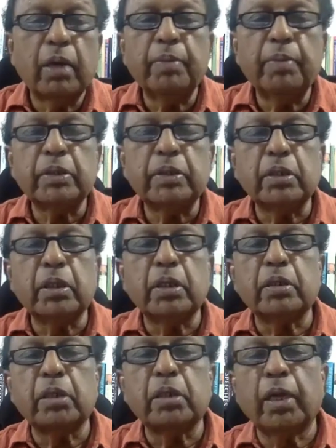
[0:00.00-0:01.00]
Mister
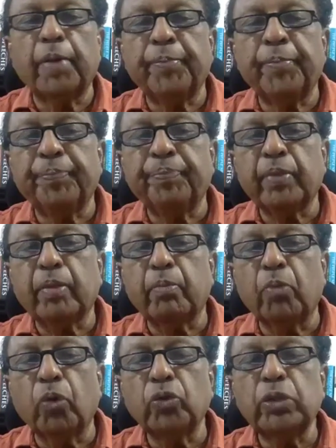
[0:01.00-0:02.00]
Um,
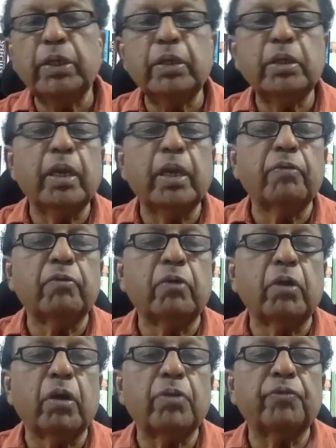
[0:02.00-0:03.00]
Modi gave a
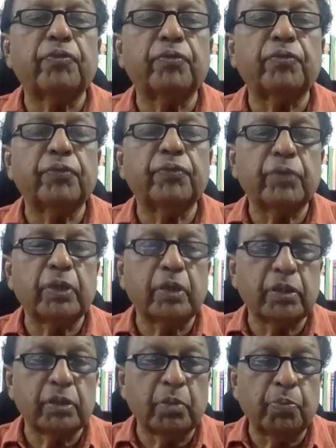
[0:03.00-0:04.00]
lot of
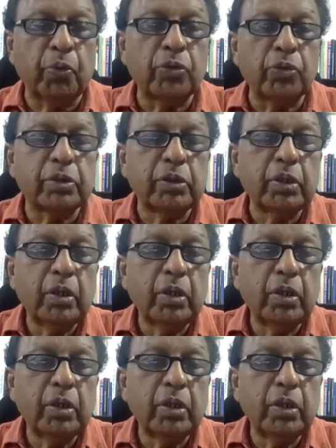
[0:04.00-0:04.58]
uh, support,